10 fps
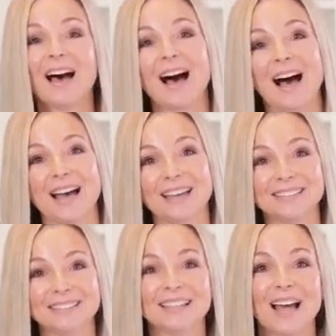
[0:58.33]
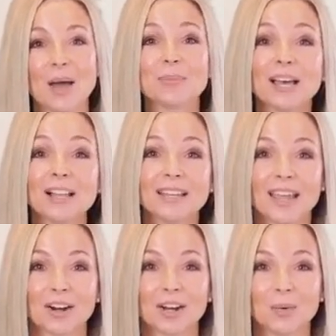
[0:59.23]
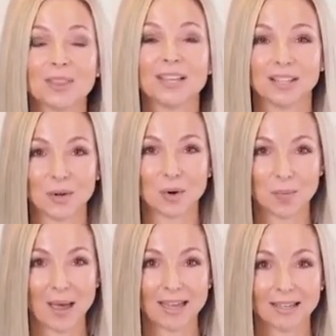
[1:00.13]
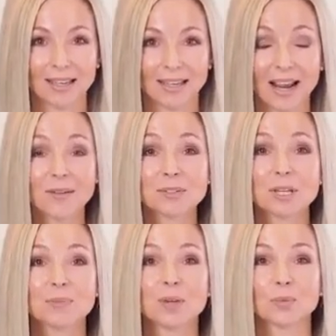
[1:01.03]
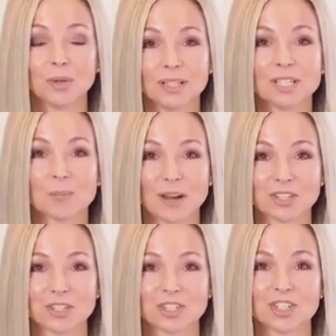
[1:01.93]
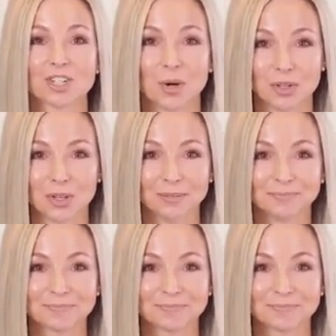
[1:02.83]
Hi, I'm Kelly Herring with Healing Gourmet, and I have something really special to show you.